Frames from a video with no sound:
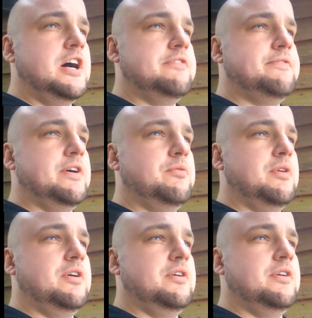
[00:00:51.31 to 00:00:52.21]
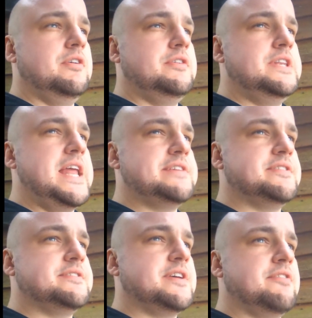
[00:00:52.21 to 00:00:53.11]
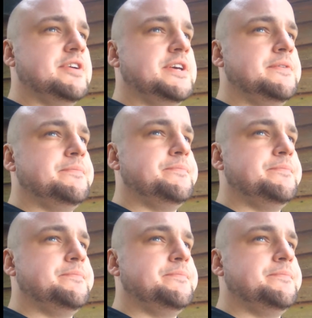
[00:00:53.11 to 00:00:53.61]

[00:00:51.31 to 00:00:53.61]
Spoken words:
I felt were necessary.